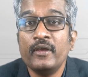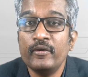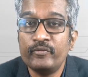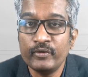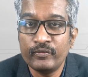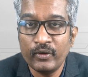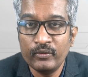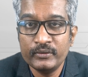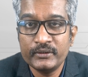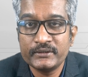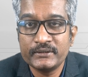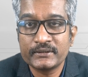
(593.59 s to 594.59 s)
If you found
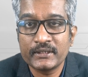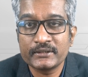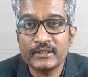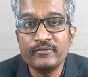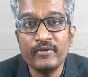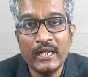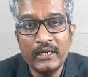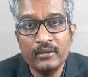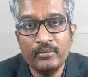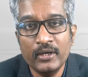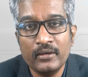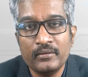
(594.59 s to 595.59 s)
this discussion
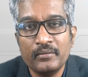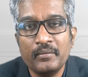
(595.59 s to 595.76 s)
valuable,